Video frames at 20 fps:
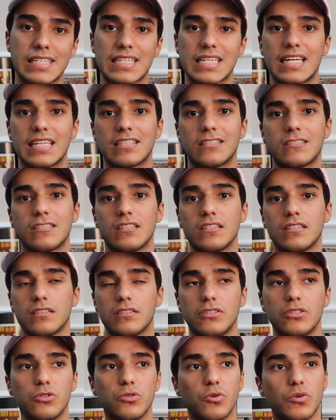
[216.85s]
until
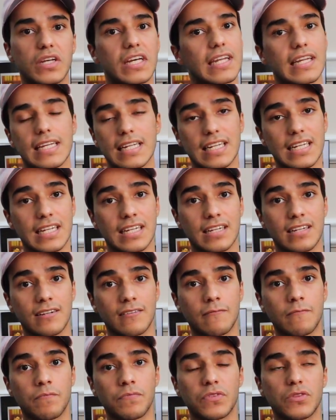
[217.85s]
you get it.
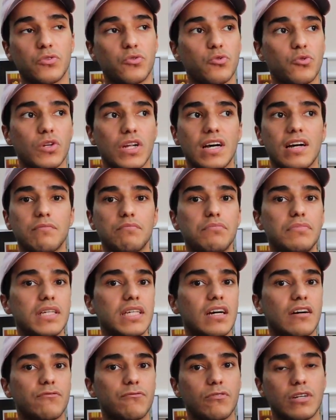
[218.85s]
Do not
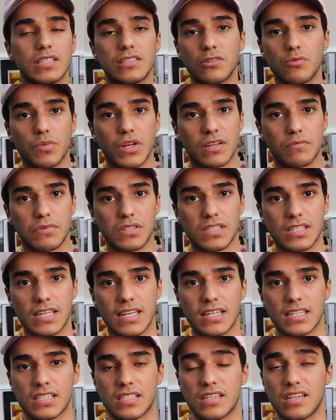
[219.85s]
be afraid to make
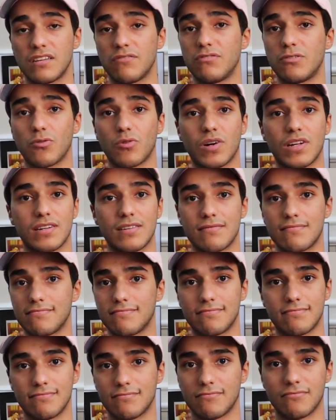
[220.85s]
mistakes. Everyone
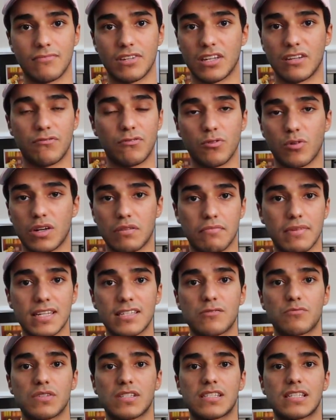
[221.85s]

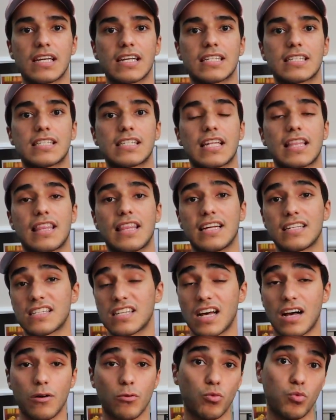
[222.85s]
makes mistakes. That's
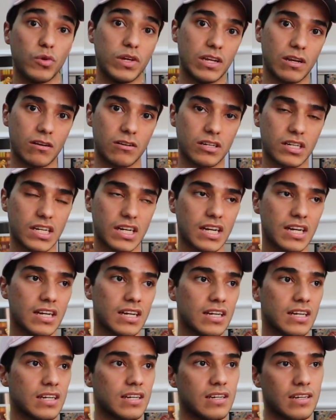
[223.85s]
how we learn.
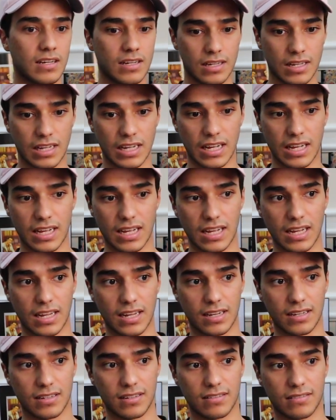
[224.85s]

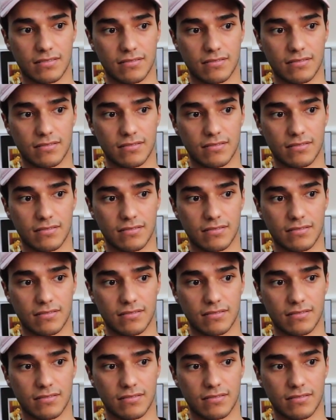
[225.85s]
And